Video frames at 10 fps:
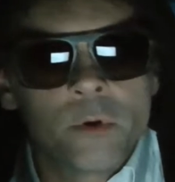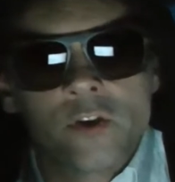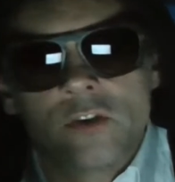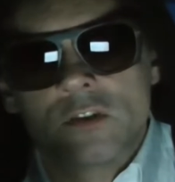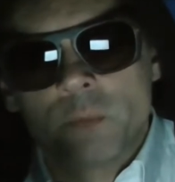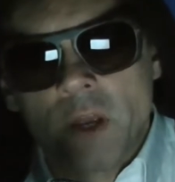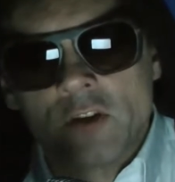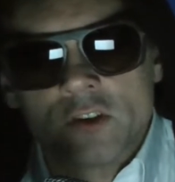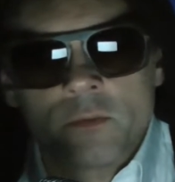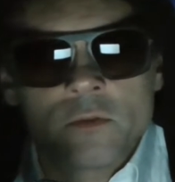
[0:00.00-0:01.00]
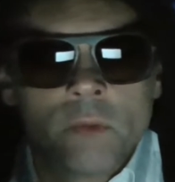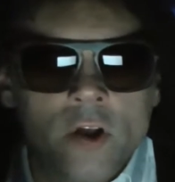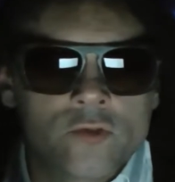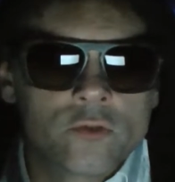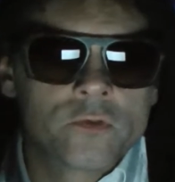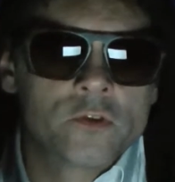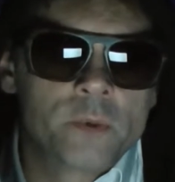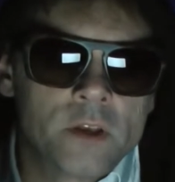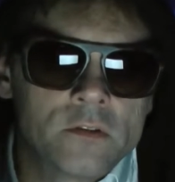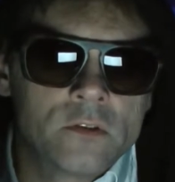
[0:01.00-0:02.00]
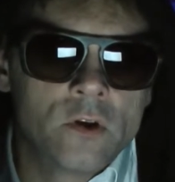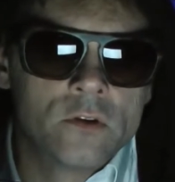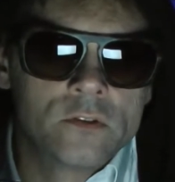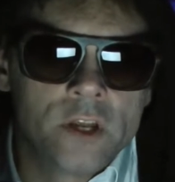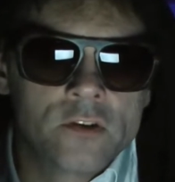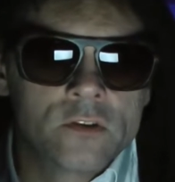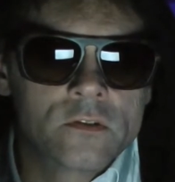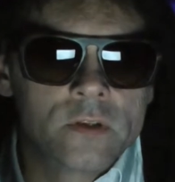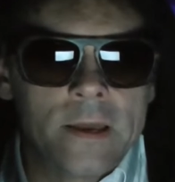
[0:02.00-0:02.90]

purchase spaceships, modules for space stations,